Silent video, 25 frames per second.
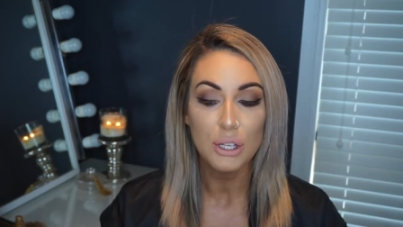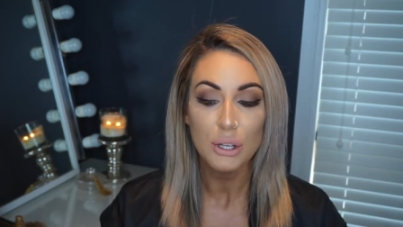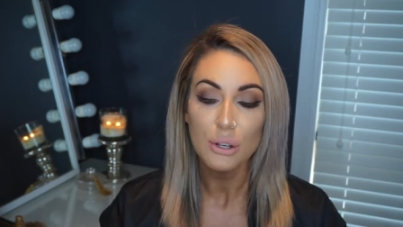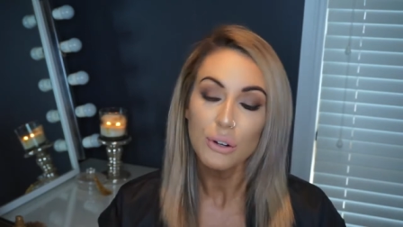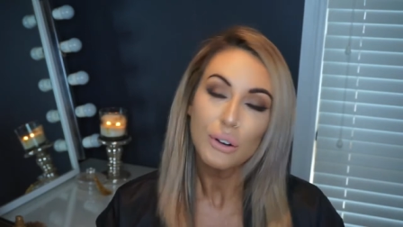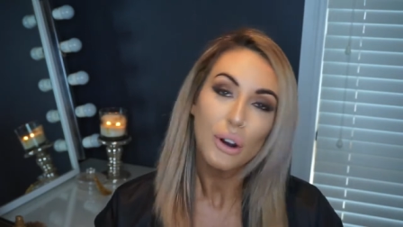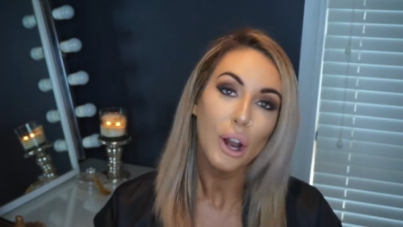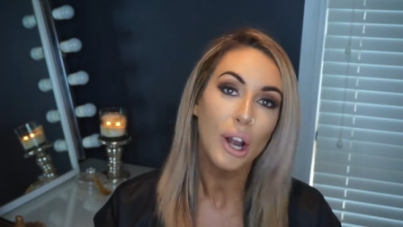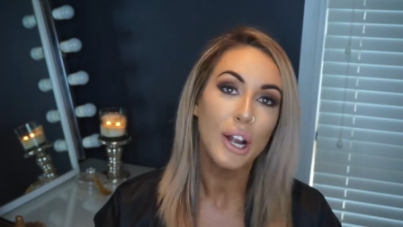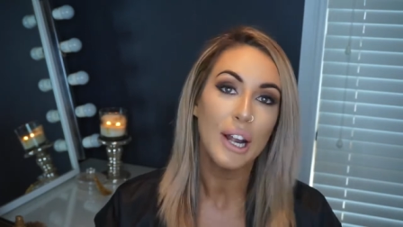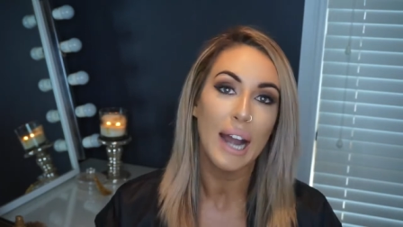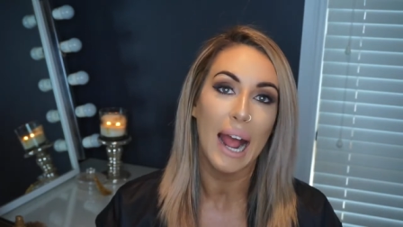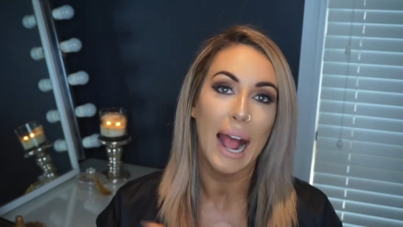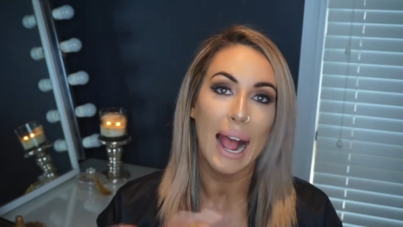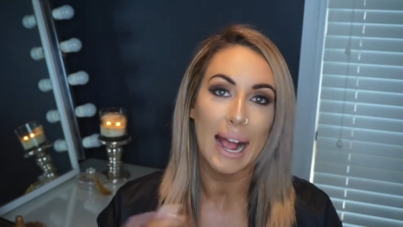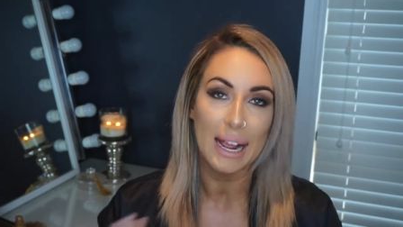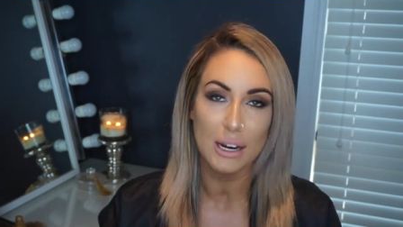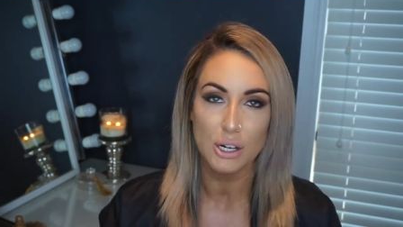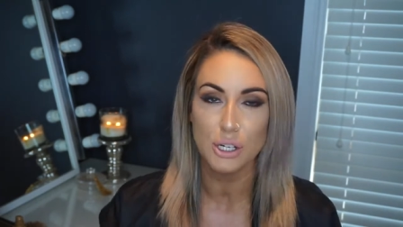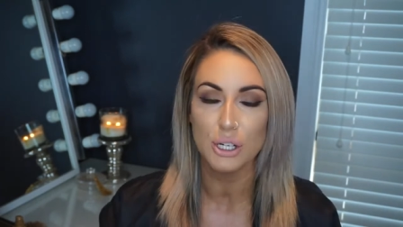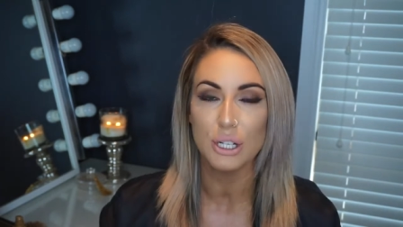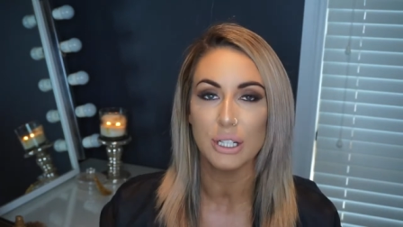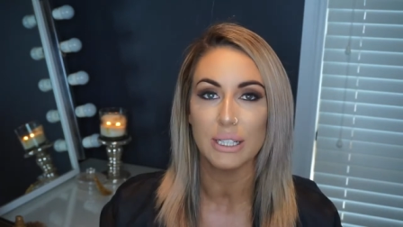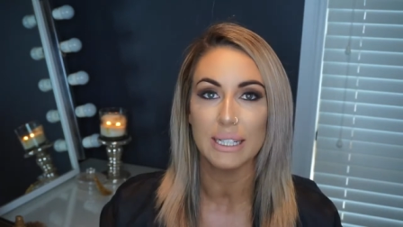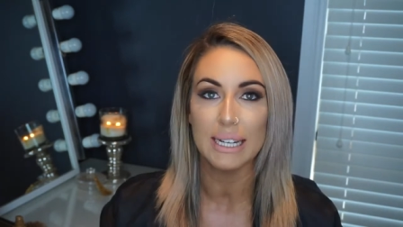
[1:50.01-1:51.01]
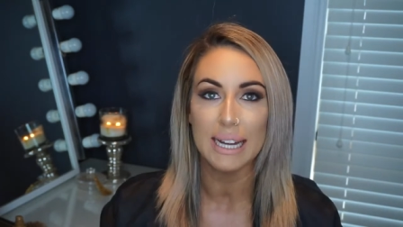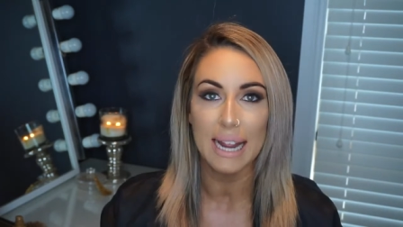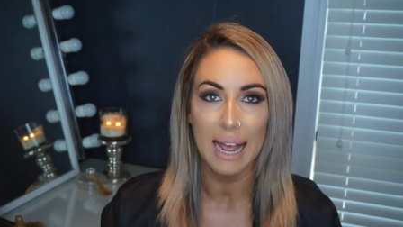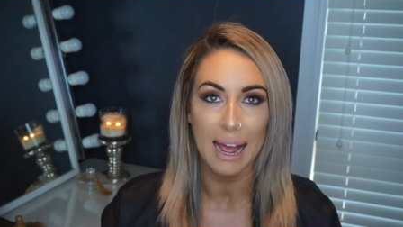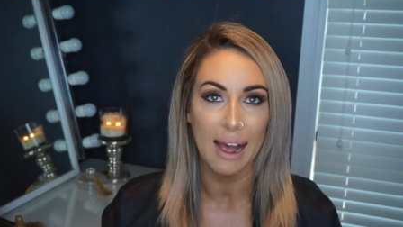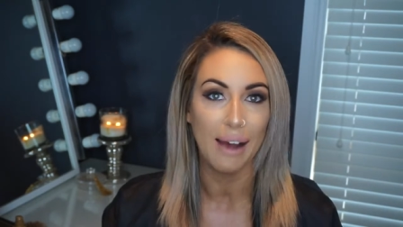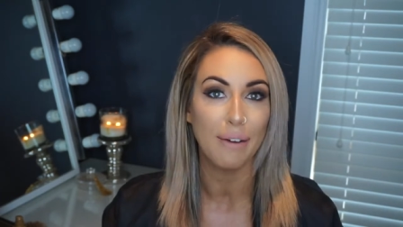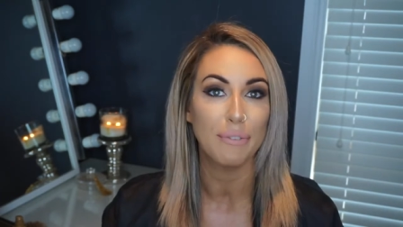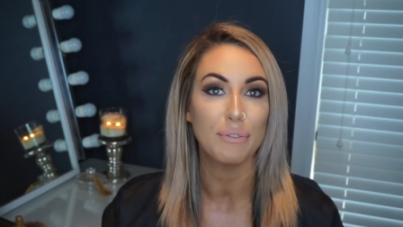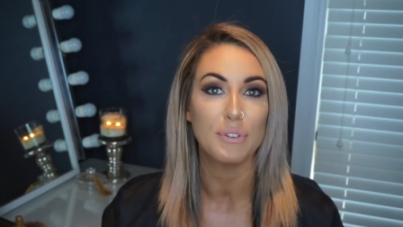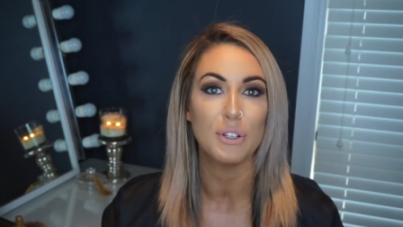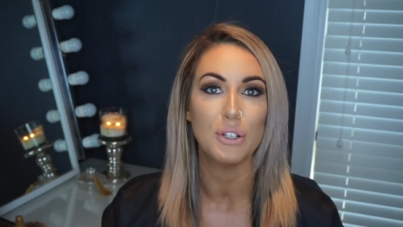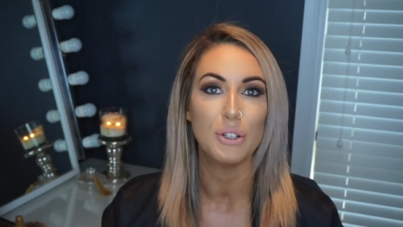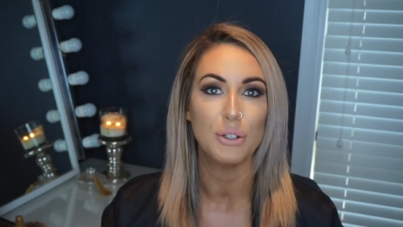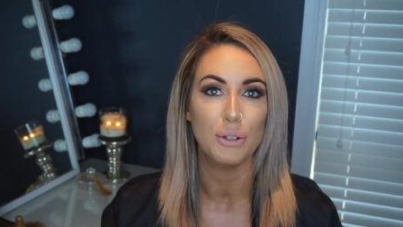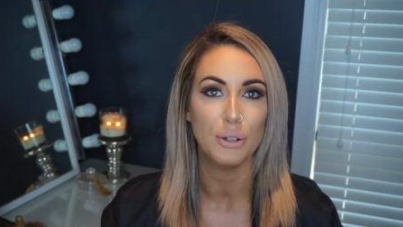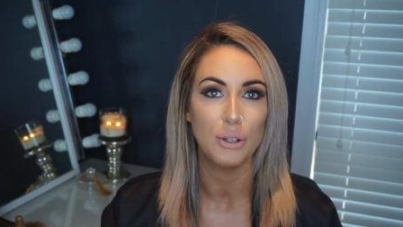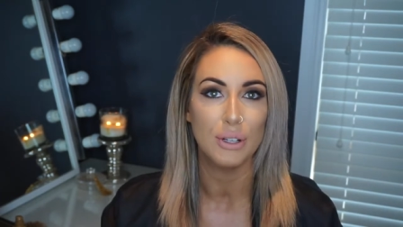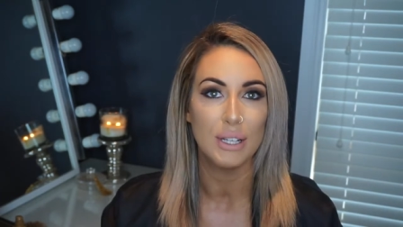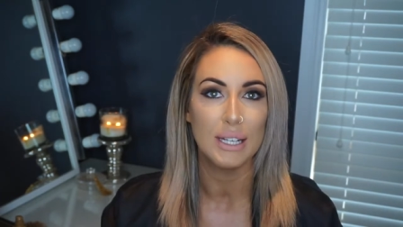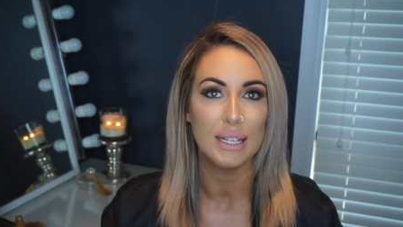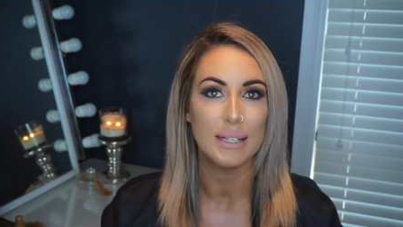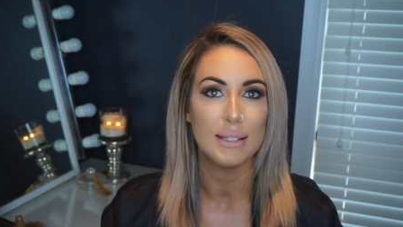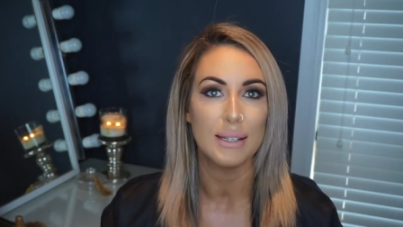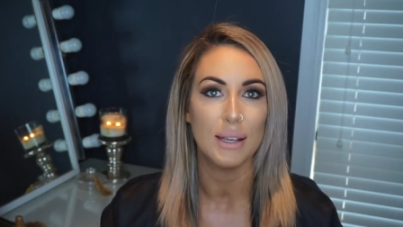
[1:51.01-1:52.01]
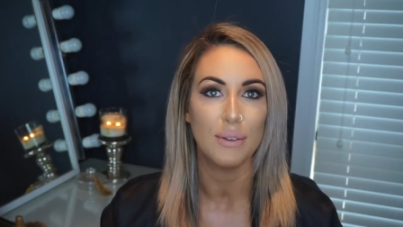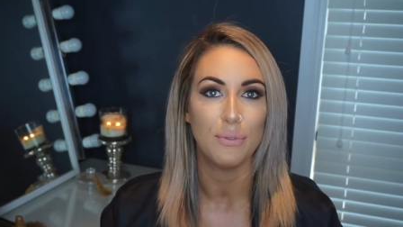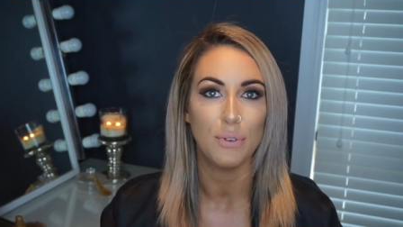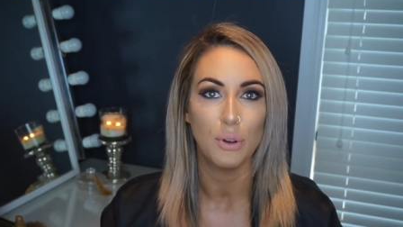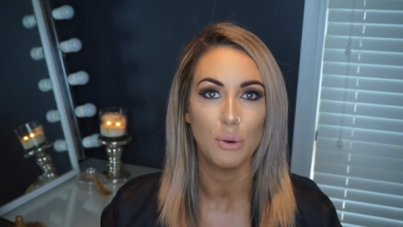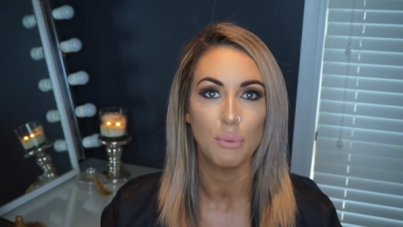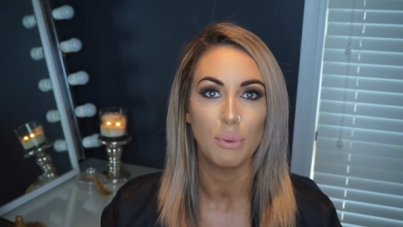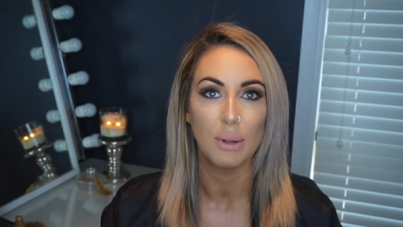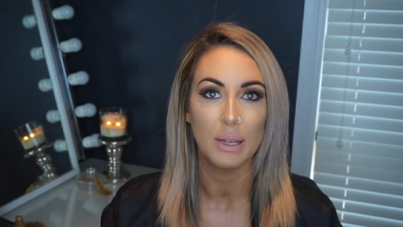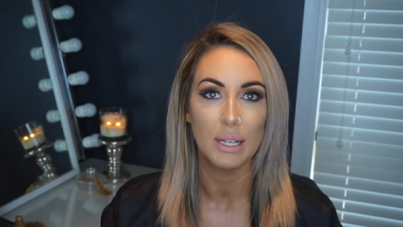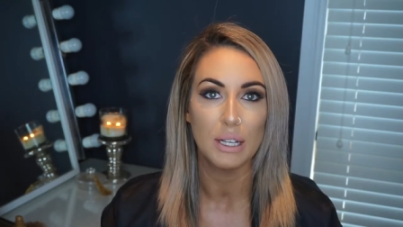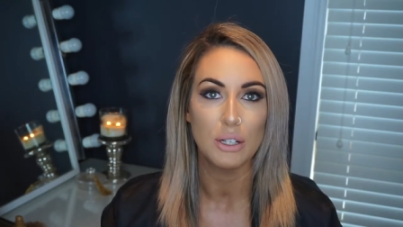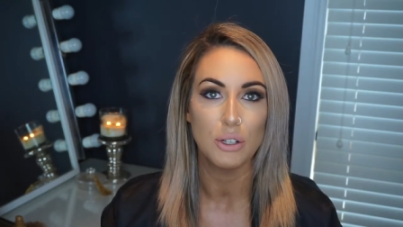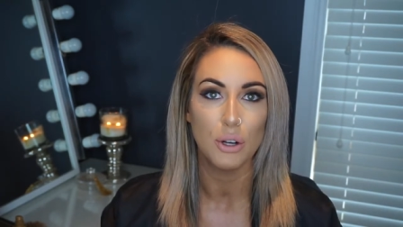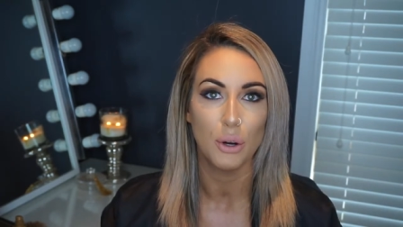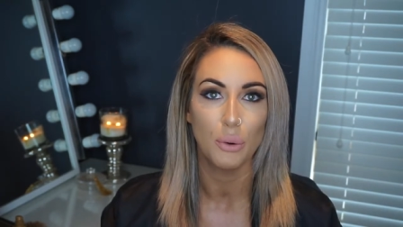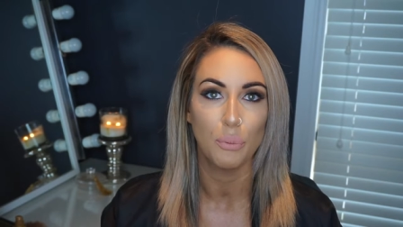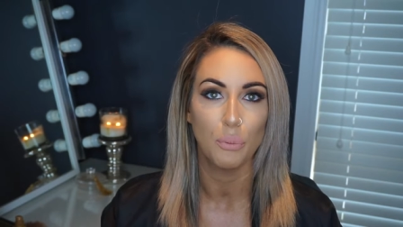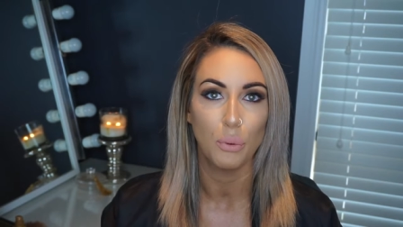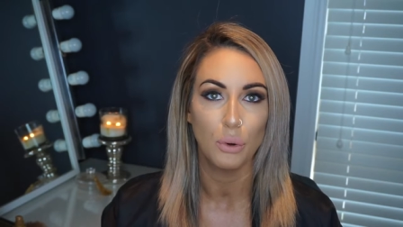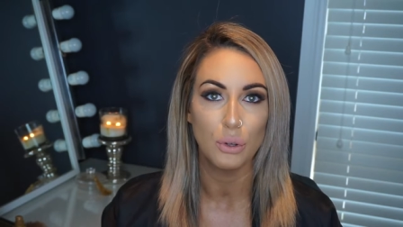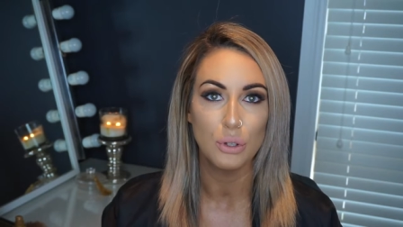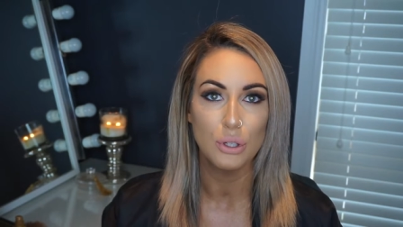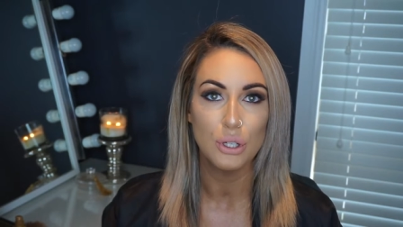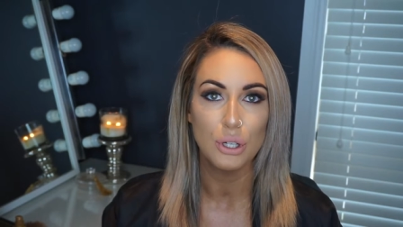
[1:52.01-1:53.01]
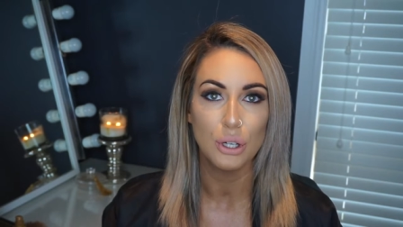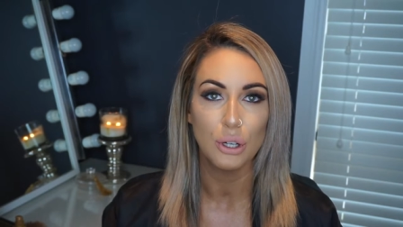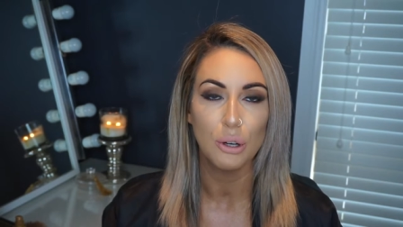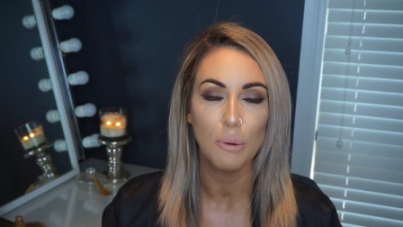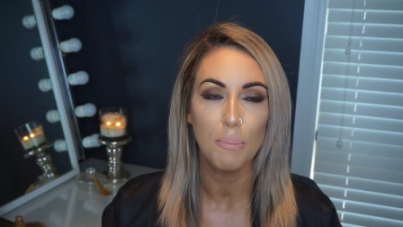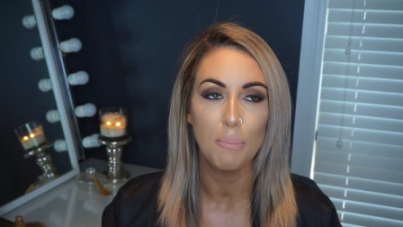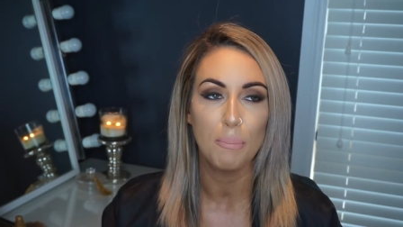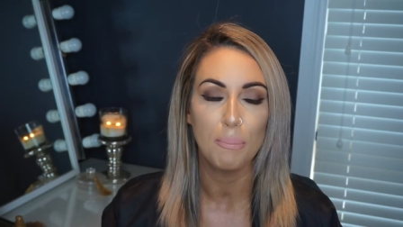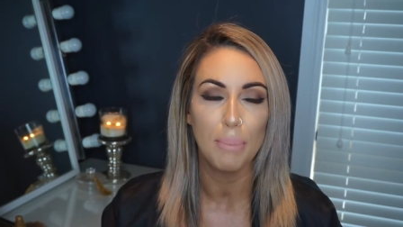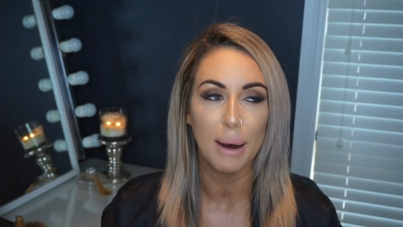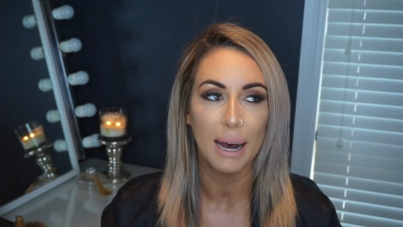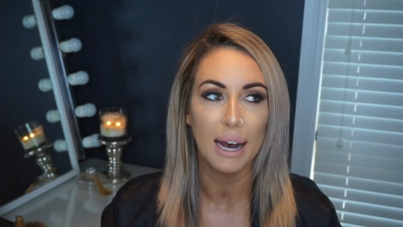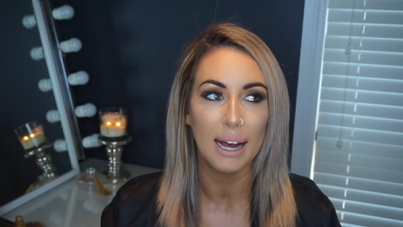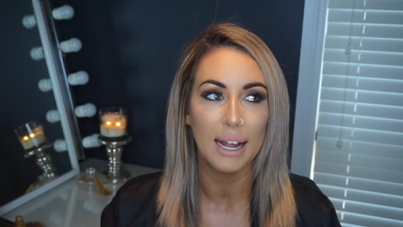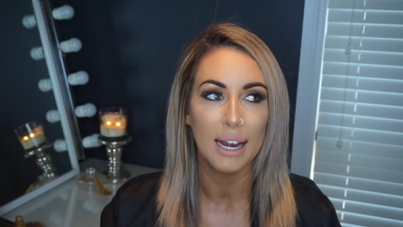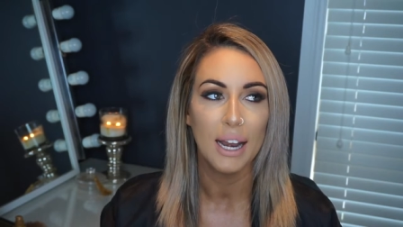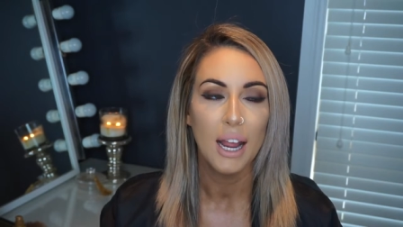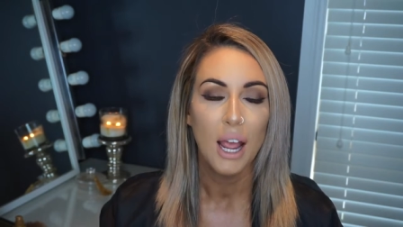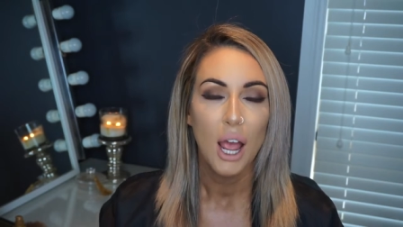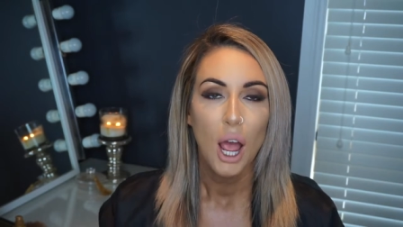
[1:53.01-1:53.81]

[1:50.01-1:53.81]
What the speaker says: You don't actually have to do this if you really don't want to, but